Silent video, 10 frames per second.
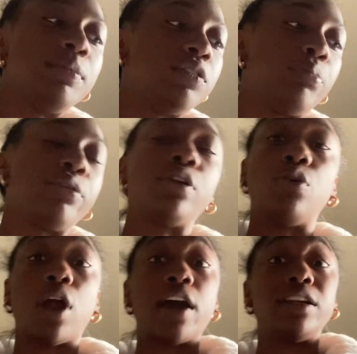supporting
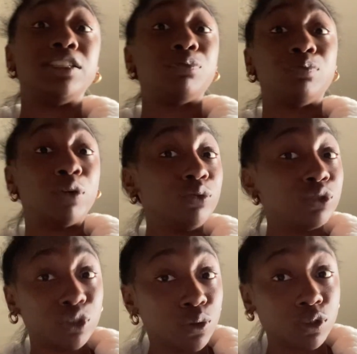or how they
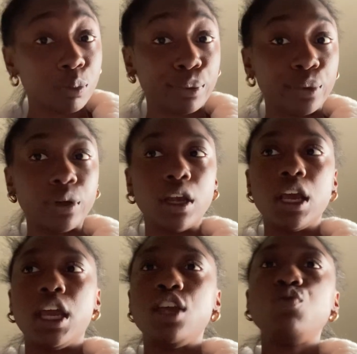supposed to support,
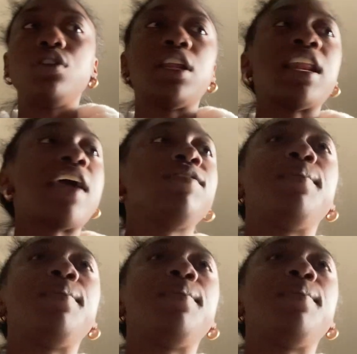it wouldn't have to